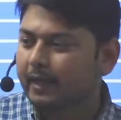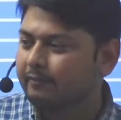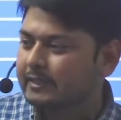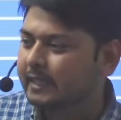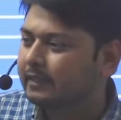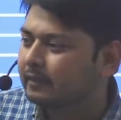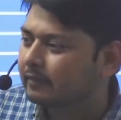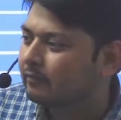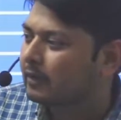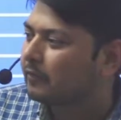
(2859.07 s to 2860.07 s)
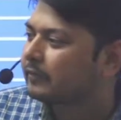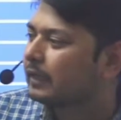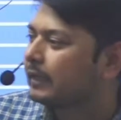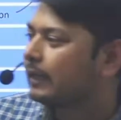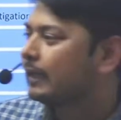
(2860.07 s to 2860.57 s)
have seen one of
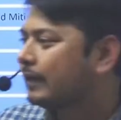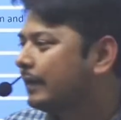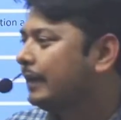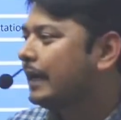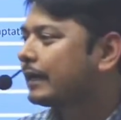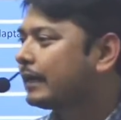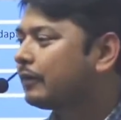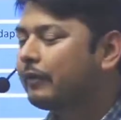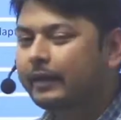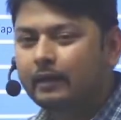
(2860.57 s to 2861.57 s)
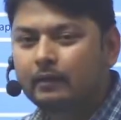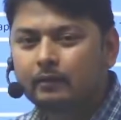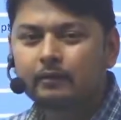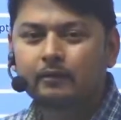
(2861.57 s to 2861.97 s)
the electric vehicle?